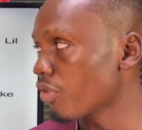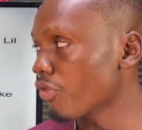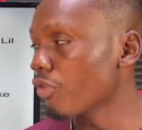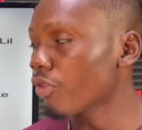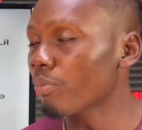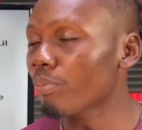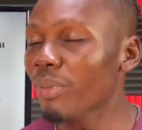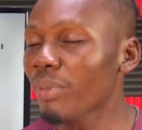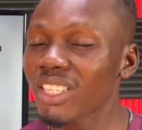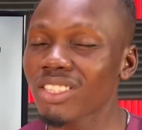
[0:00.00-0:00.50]

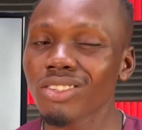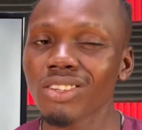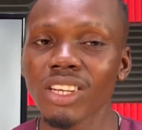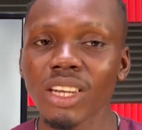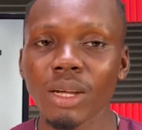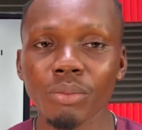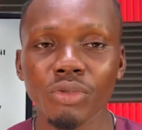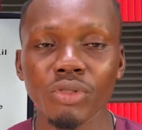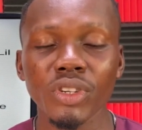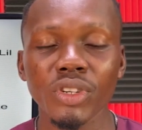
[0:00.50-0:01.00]
For best
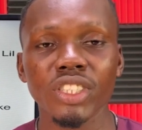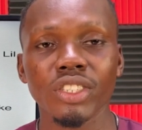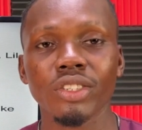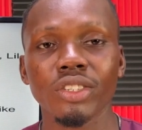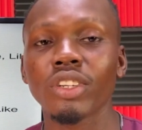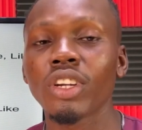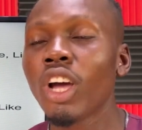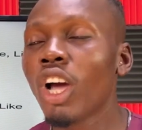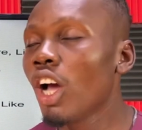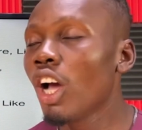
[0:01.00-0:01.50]

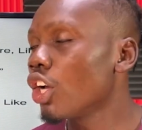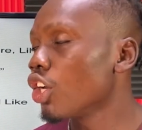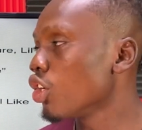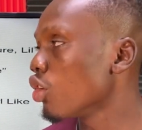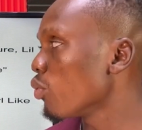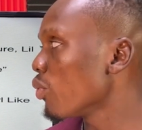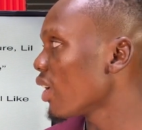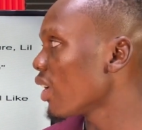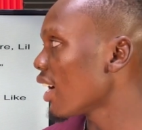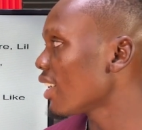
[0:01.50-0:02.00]
collaboration,
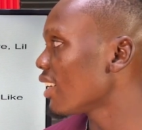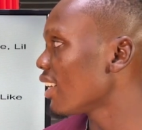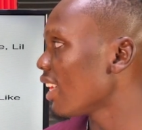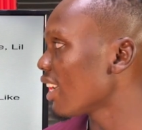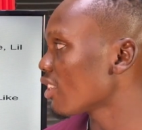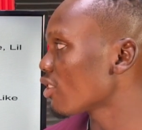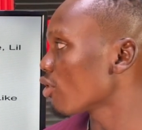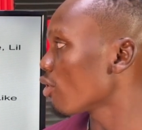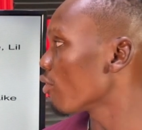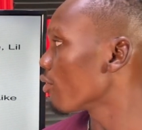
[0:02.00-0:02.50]
we had the
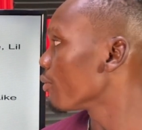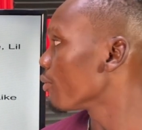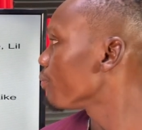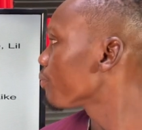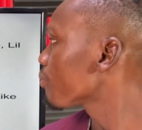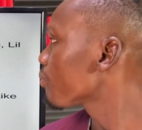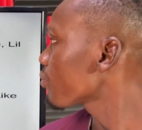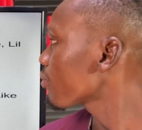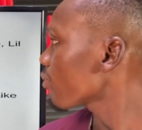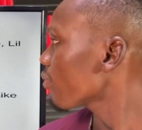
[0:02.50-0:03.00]
likes of
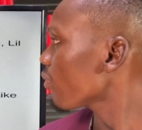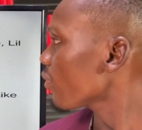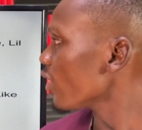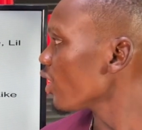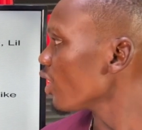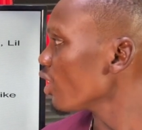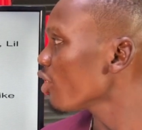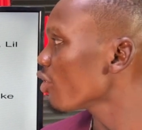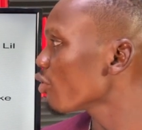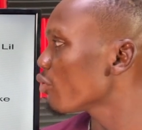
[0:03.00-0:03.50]

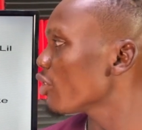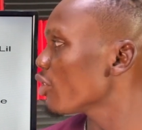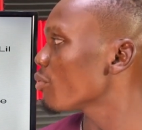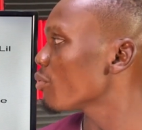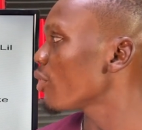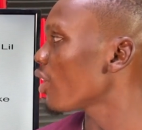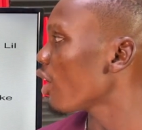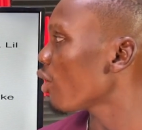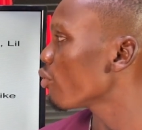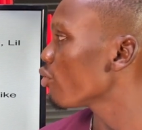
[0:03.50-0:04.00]
Chris
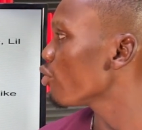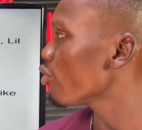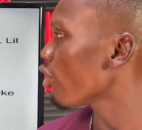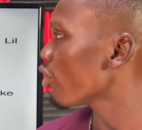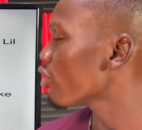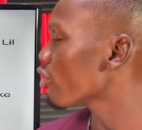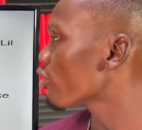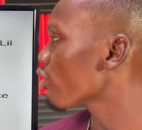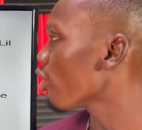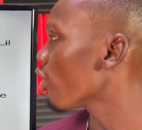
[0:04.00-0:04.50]
Brown,
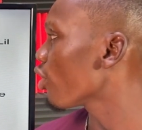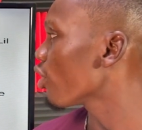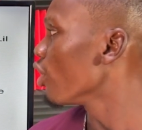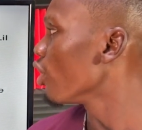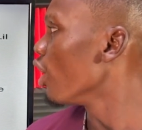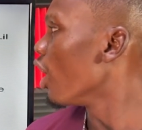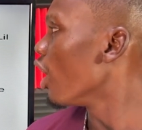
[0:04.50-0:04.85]
Young Thug